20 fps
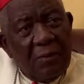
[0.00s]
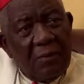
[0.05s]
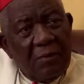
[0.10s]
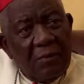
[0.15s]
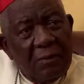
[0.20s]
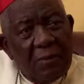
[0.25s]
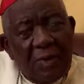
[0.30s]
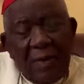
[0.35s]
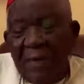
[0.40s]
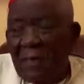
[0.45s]

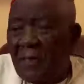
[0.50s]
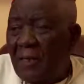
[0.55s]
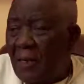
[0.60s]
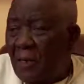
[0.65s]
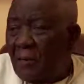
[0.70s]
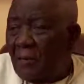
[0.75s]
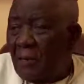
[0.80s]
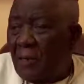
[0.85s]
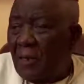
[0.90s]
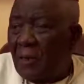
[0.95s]
that I
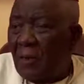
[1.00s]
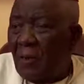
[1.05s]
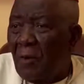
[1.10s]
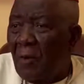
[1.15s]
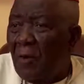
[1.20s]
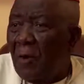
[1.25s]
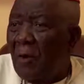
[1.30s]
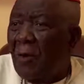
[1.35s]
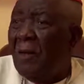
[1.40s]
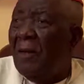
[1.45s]
need
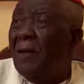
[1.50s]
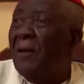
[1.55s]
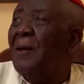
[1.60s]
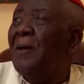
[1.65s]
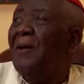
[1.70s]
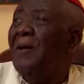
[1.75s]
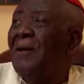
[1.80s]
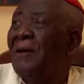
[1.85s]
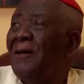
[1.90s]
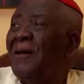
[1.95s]

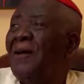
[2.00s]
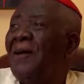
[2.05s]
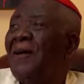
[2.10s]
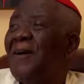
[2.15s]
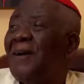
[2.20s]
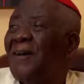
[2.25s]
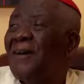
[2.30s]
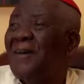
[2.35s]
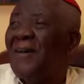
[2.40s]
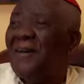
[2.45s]

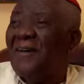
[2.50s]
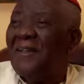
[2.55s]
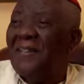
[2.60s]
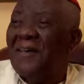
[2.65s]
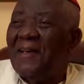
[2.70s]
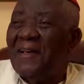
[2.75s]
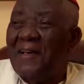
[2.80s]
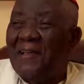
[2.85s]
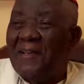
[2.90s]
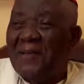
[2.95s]

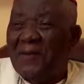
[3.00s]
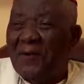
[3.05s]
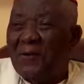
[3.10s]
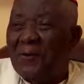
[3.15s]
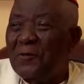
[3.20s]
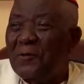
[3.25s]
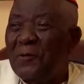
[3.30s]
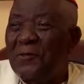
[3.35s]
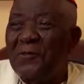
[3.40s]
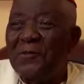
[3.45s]
that I need
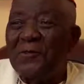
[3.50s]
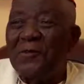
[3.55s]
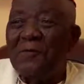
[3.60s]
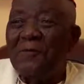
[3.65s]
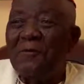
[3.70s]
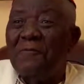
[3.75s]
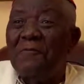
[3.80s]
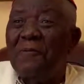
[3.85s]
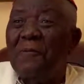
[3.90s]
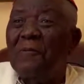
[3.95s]

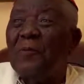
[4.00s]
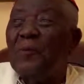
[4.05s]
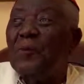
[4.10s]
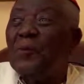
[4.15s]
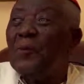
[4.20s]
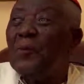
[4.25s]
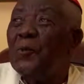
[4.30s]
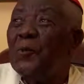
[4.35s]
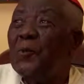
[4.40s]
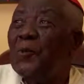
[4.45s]
authorization from
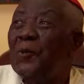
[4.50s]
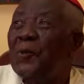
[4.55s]
who?